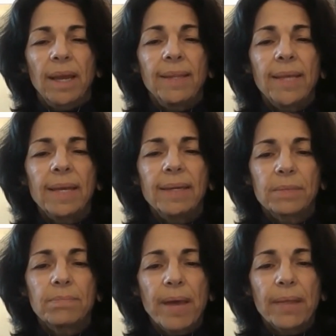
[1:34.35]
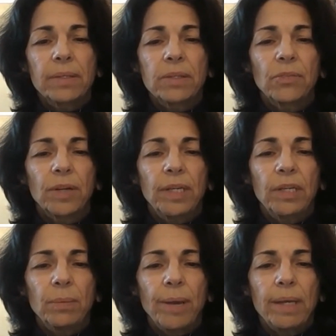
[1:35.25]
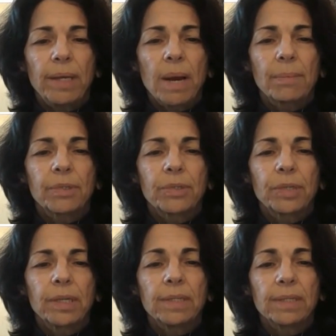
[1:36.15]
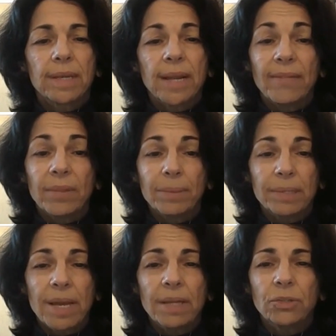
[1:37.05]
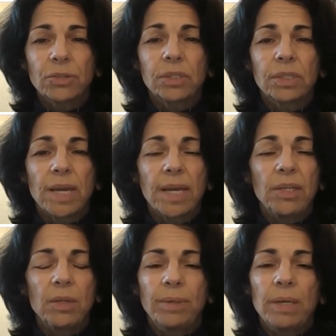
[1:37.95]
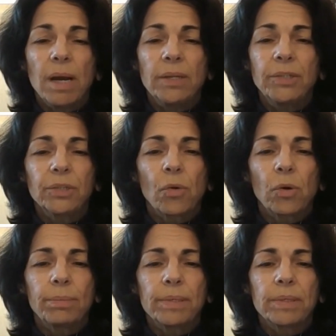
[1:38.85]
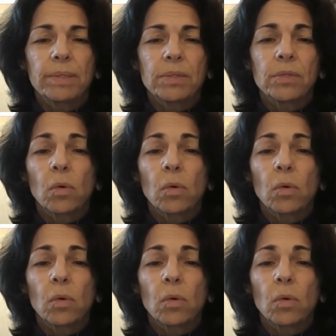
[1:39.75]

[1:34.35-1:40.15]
and that is methods for incubating opportunities that have the potential to take you beyond your core business